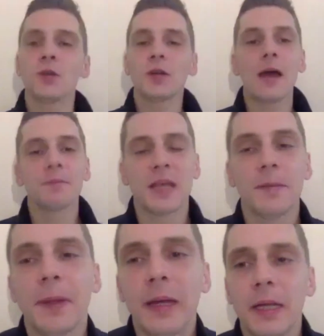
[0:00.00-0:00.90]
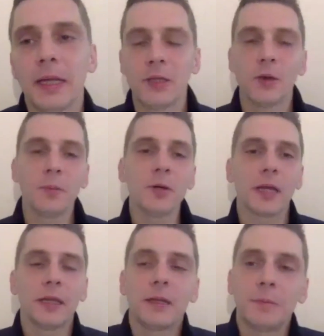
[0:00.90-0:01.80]
comes up in your book a
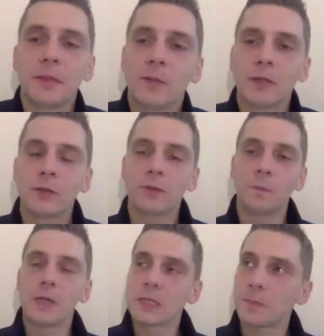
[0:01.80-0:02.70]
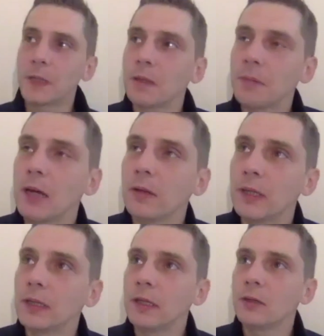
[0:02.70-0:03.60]
little bit when you speak about
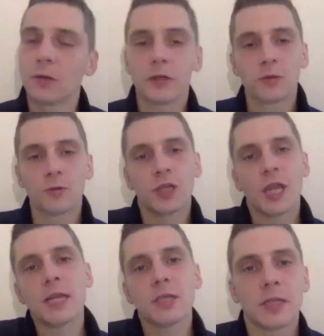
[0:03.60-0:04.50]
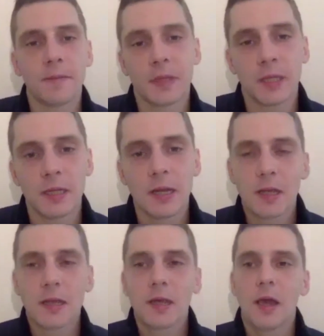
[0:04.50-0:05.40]
that in order to change something,
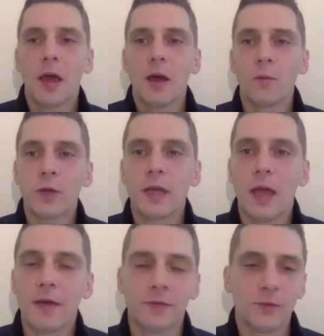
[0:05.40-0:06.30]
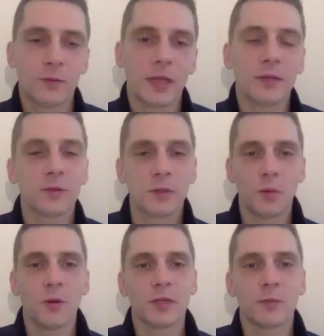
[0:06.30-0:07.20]
we have to get to the
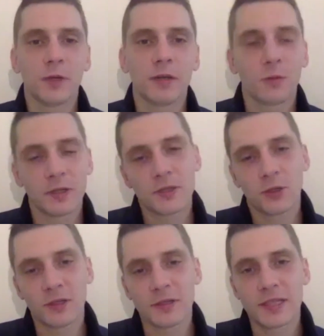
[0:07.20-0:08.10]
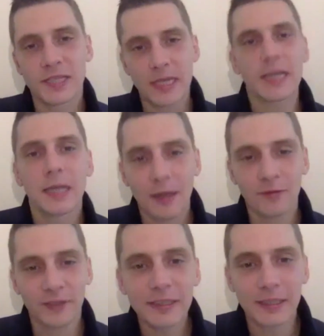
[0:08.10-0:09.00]
point where we're certain sick
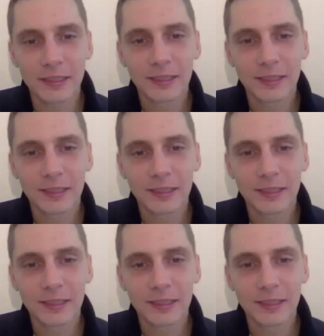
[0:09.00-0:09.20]
of it.